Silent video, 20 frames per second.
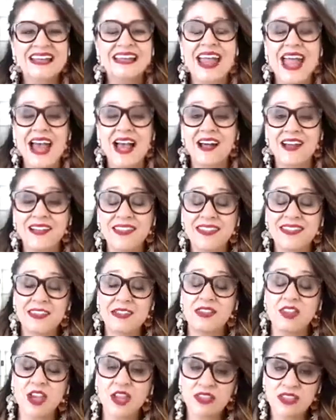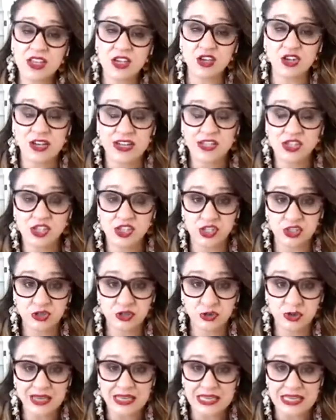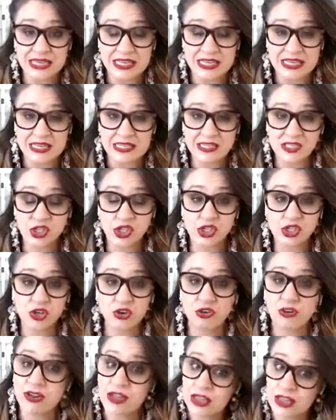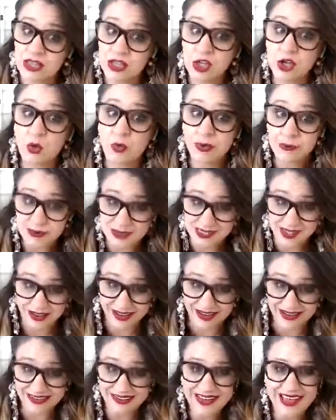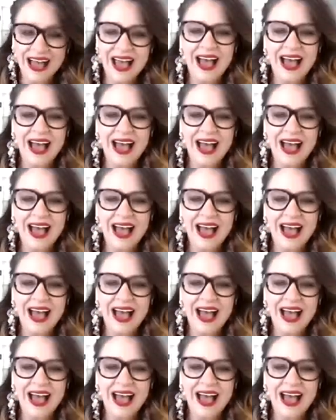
Now, the third thing you need to do is to create your website.